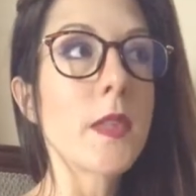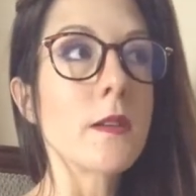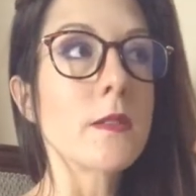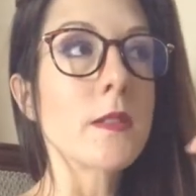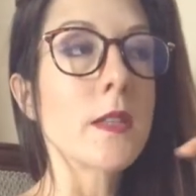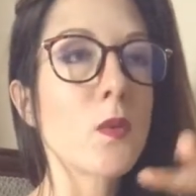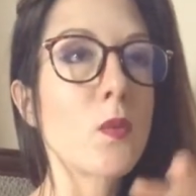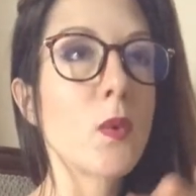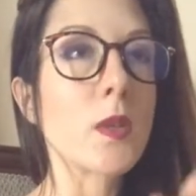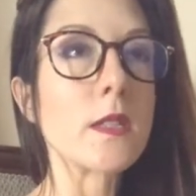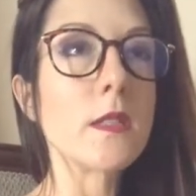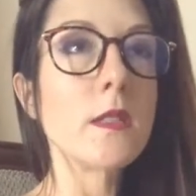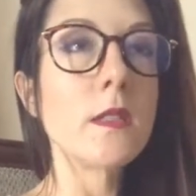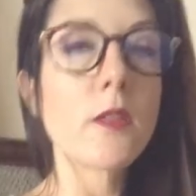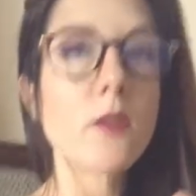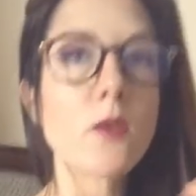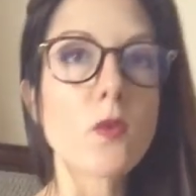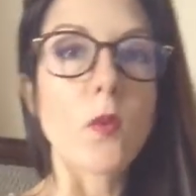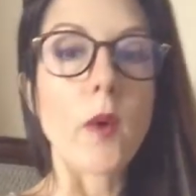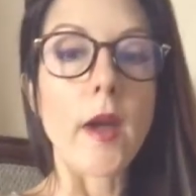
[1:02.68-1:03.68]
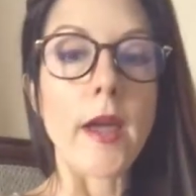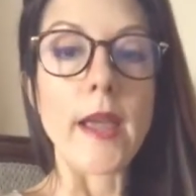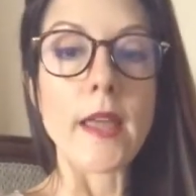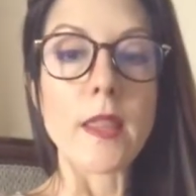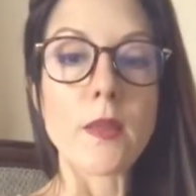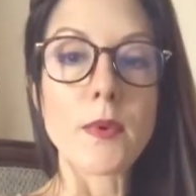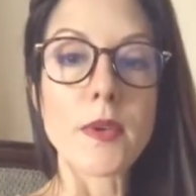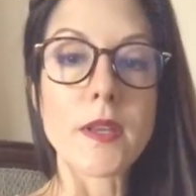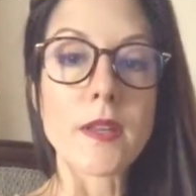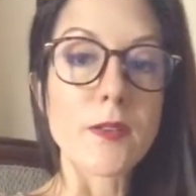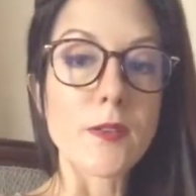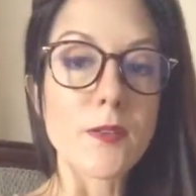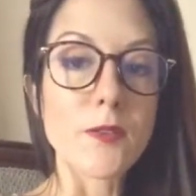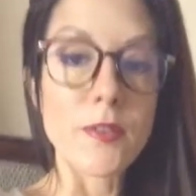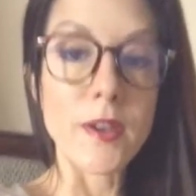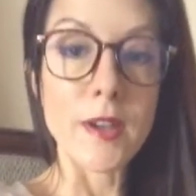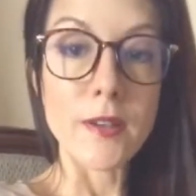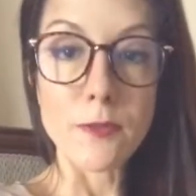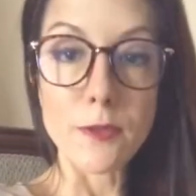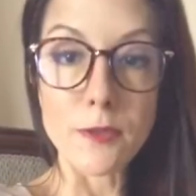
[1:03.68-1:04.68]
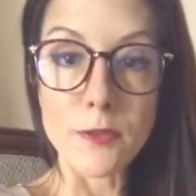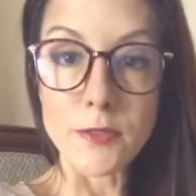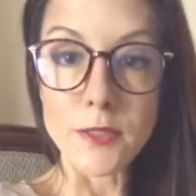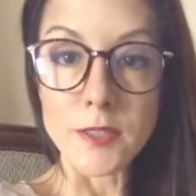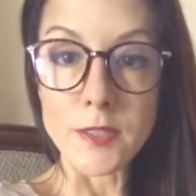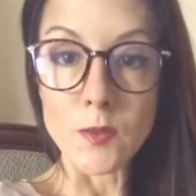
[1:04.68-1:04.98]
I was like, what's another way that we can do 5, 4, 3,